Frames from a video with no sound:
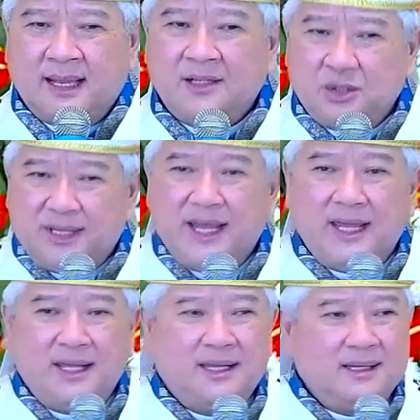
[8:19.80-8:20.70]
And
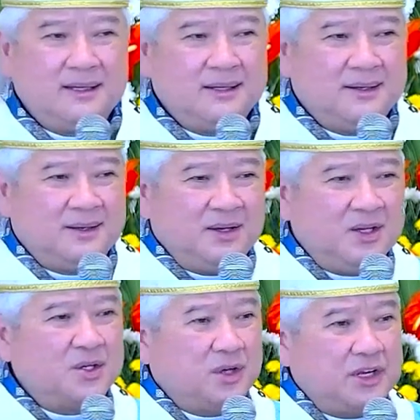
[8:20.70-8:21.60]
today,
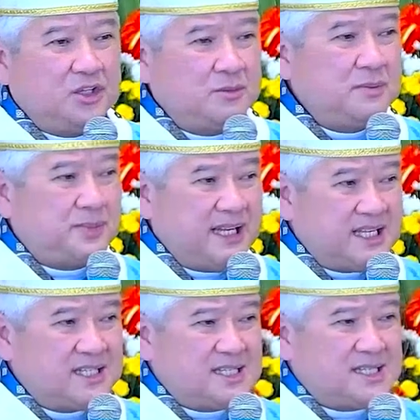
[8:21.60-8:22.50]
you're going to be
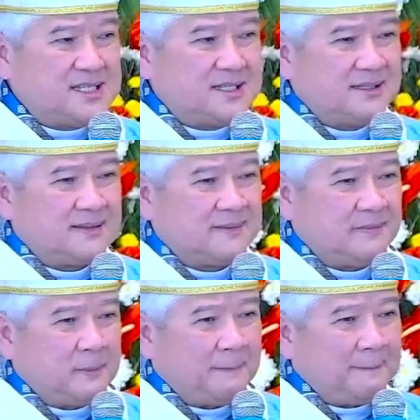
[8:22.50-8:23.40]
priests.
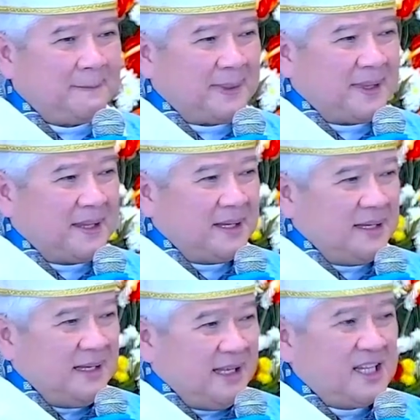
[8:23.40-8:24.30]

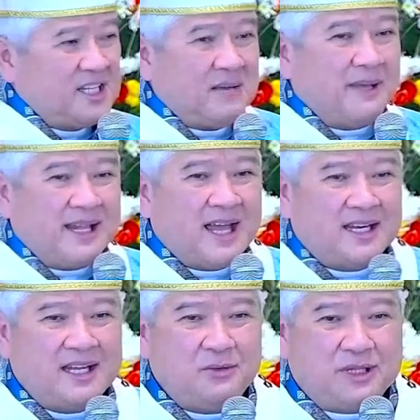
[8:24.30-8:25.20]
In the
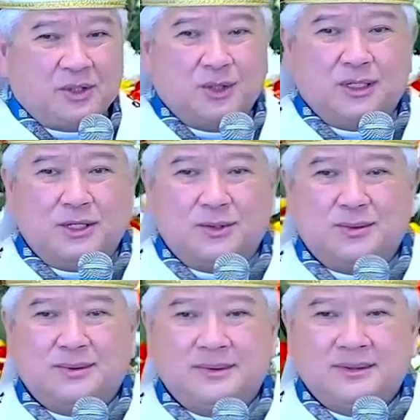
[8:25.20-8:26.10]
seminary, we told
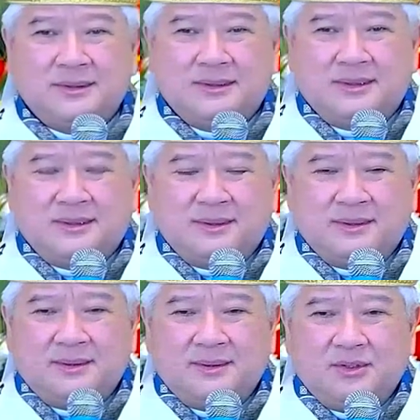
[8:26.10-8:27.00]
you
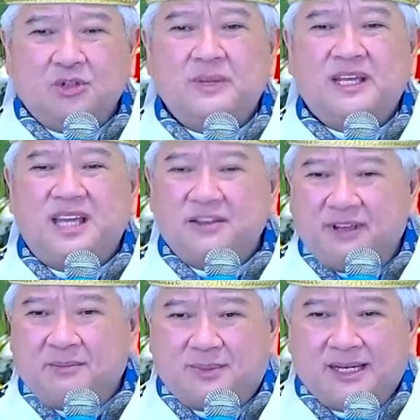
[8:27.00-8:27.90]
to be
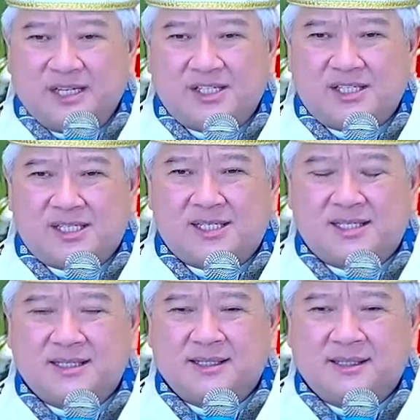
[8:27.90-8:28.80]
giving
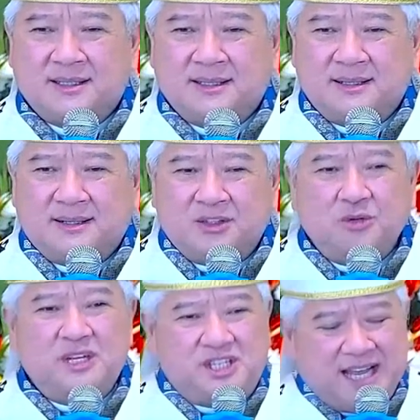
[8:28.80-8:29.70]
priests,
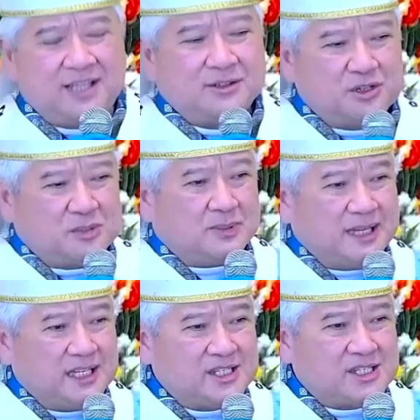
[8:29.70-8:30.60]
to be generous
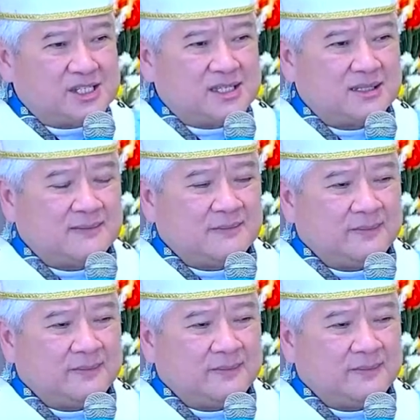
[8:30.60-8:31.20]
priests,